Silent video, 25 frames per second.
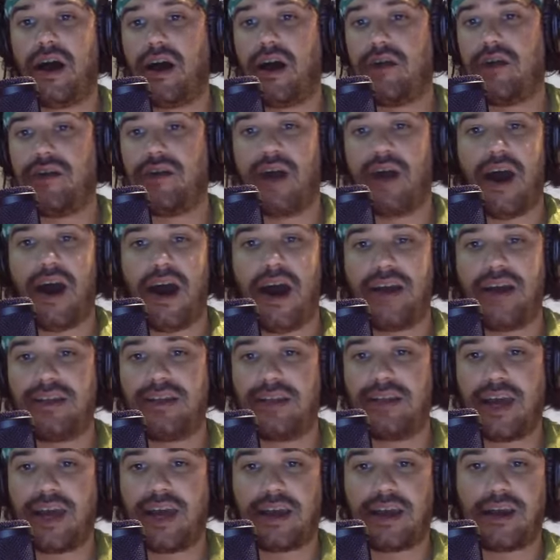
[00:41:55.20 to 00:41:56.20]
The
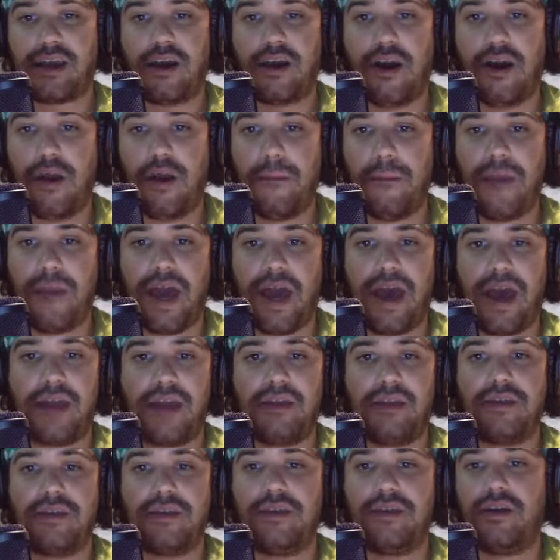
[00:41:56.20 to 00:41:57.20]
high-tech combat,
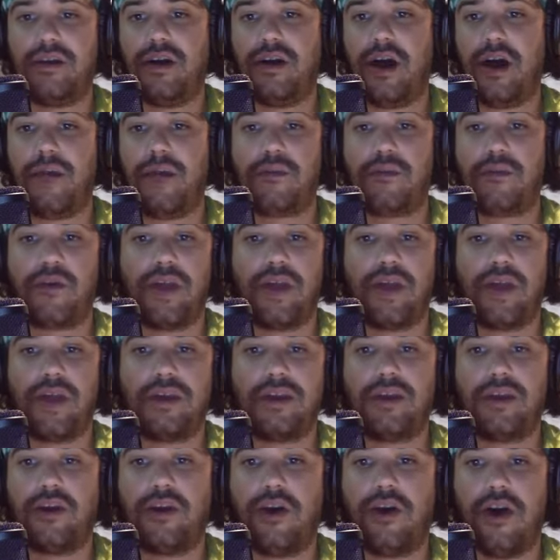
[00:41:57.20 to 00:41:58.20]
upgrading
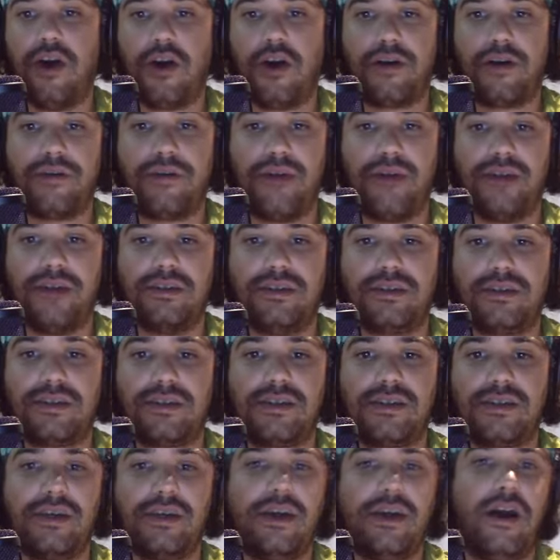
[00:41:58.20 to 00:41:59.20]
your augments,